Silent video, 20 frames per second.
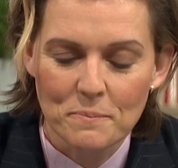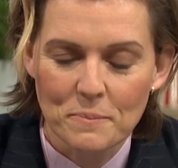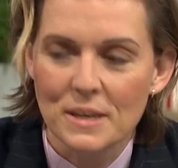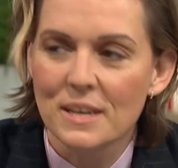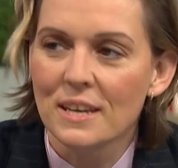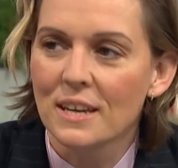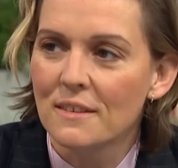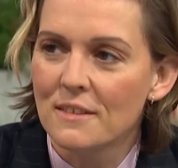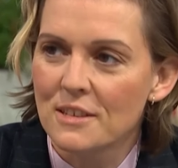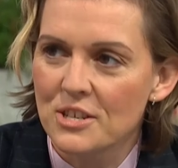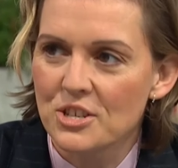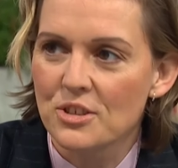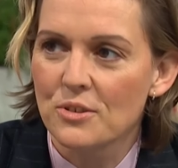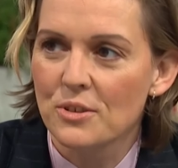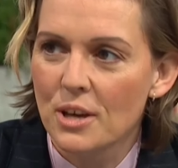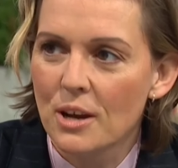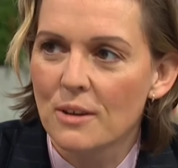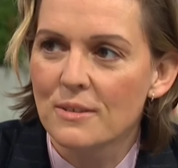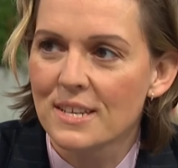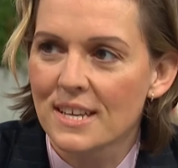being in the
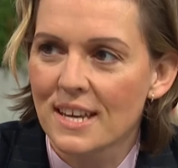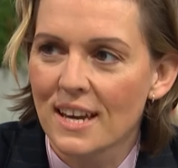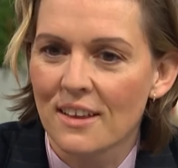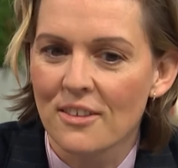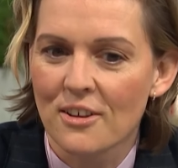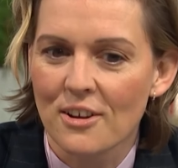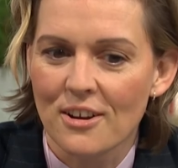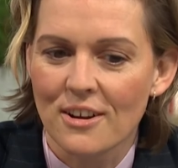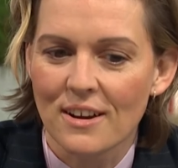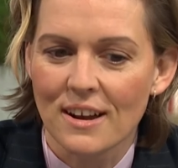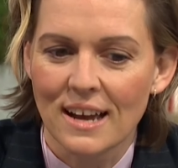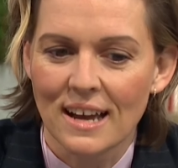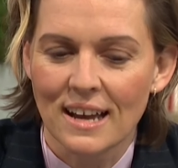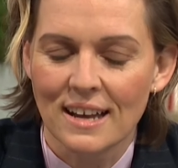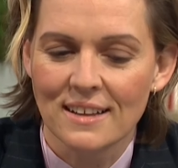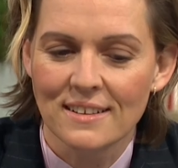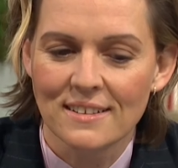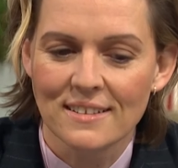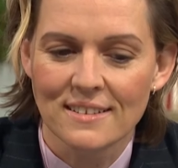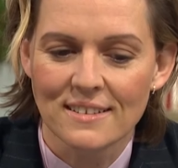studio together
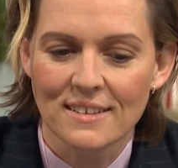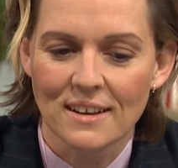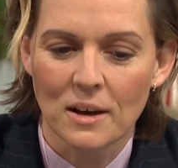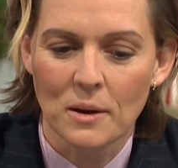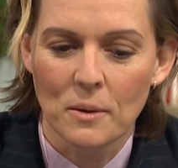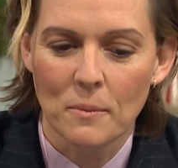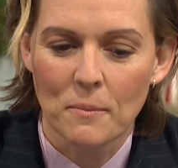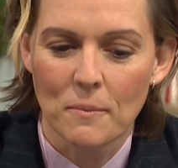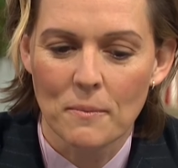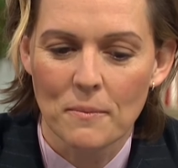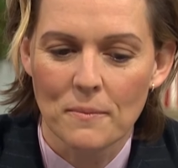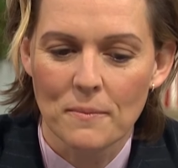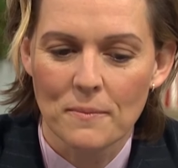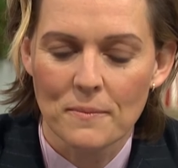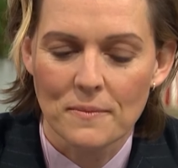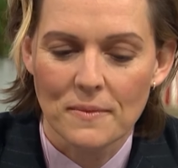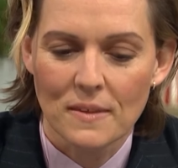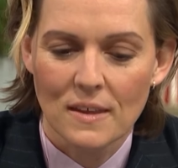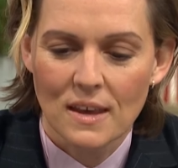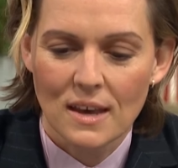and
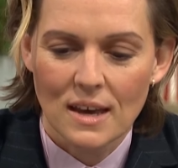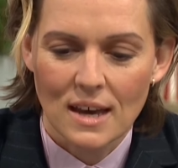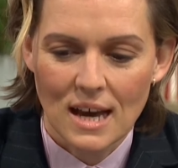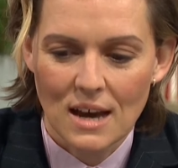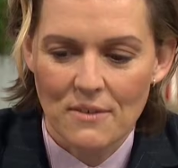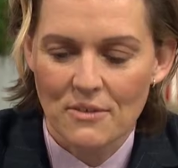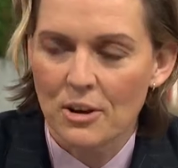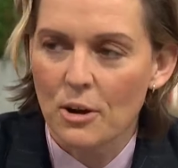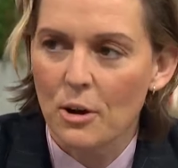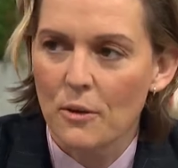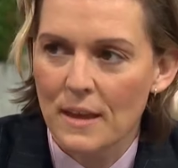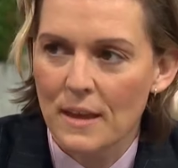having all